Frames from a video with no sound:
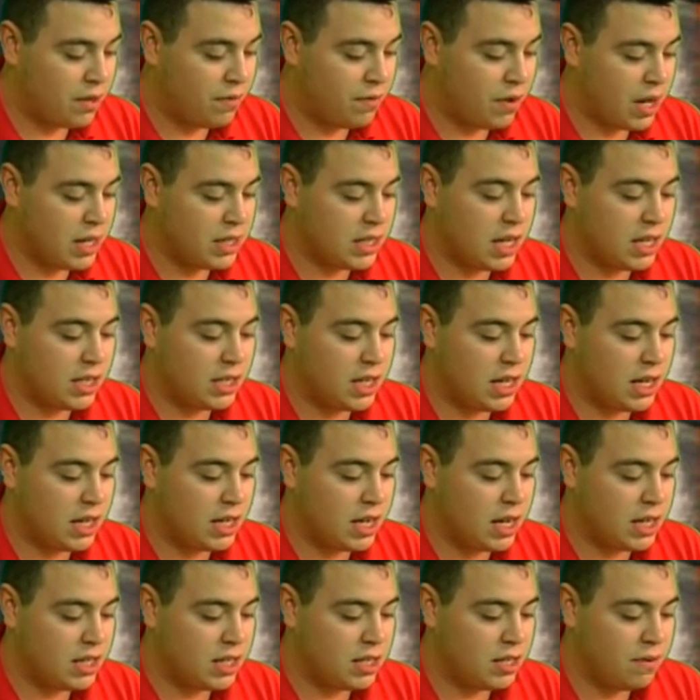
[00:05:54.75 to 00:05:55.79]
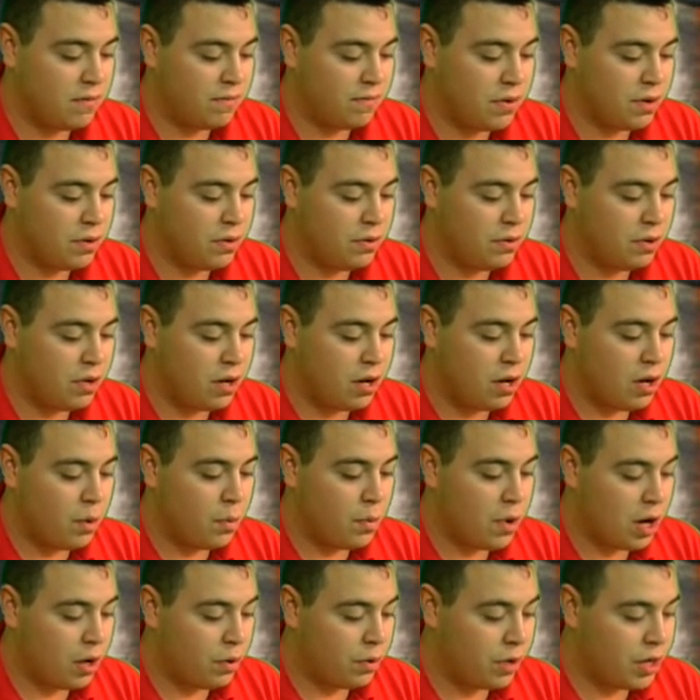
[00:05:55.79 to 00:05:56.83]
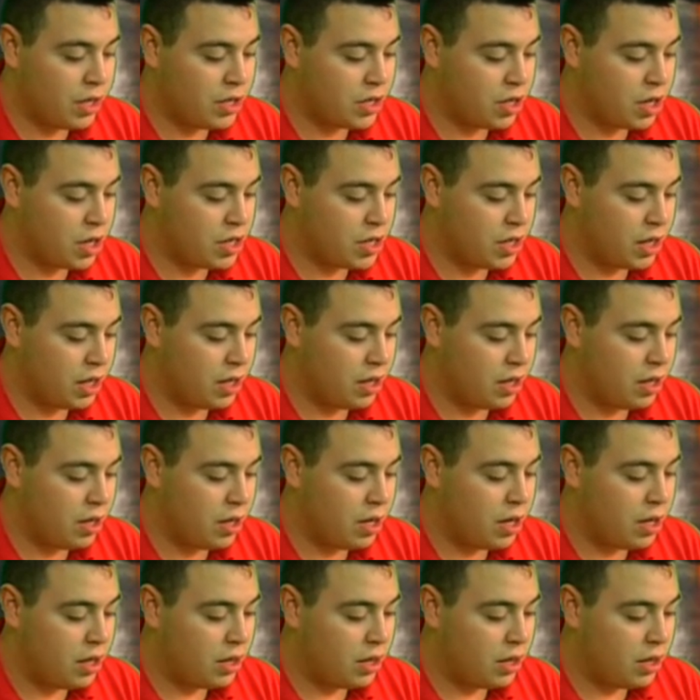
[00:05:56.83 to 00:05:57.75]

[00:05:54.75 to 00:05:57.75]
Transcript: device that sanitizes a phone while recharging it.